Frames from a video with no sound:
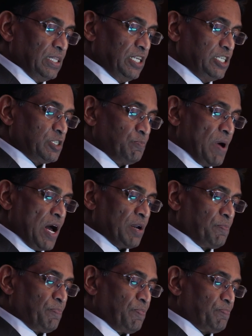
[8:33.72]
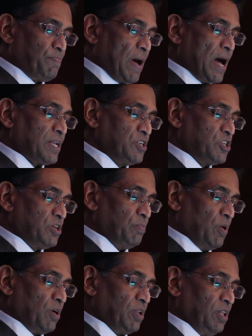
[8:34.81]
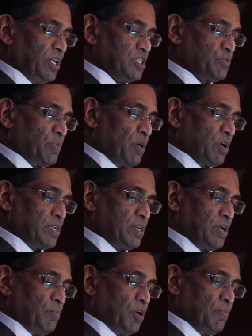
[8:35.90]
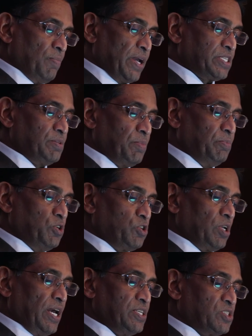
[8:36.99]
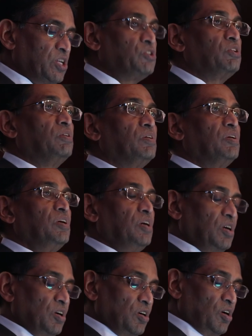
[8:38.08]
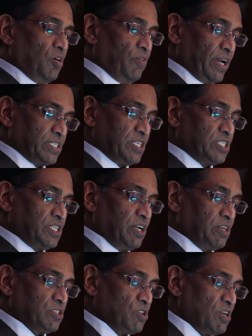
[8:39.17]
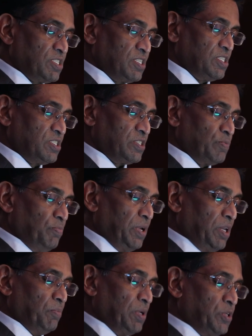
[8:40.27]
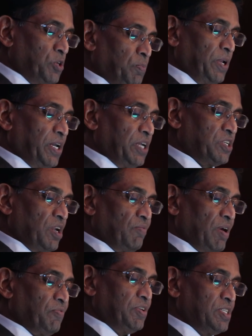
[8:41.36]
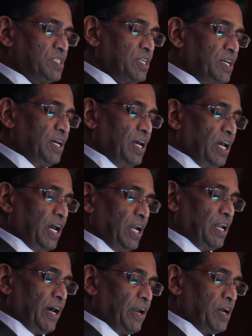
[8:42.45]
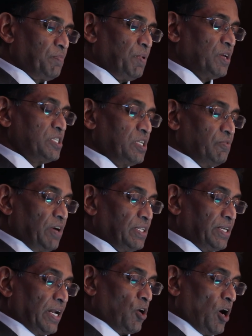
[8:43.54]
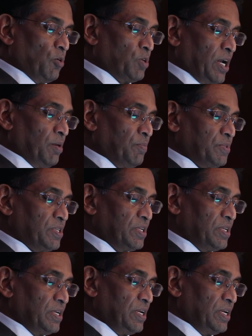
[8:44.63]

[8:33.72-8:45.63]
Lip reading: This smart partnership model has brought about maximum utilization of existing resources, minimal duplication of efforts, and direct positive health outcomes.